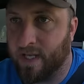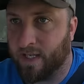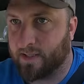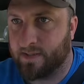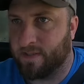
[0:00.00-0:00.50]

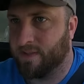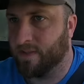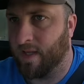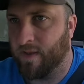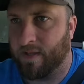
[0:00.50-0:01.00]
I
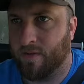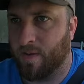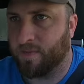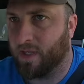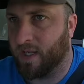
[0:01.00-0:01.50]
think
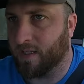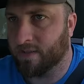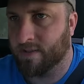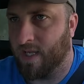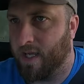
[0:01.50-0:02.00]
they're up to like
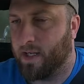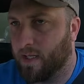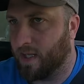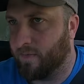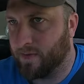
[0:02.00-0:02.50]
10,
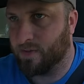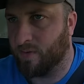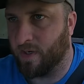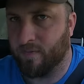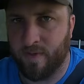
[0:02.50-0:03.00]
11,
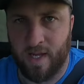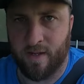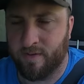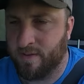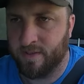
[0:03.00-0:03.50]
12
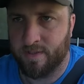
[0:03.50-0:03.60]
now.